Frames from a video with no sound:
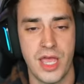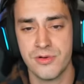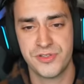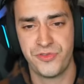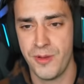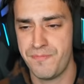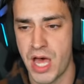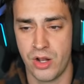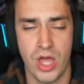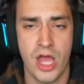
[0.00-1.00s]
That was Flip
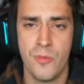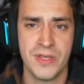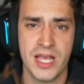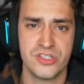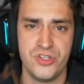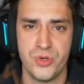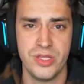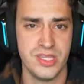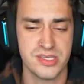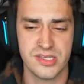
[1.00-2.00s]
Bottle. I hope you guys
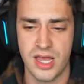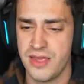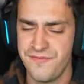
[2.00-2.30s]
enjoyed this. Uh,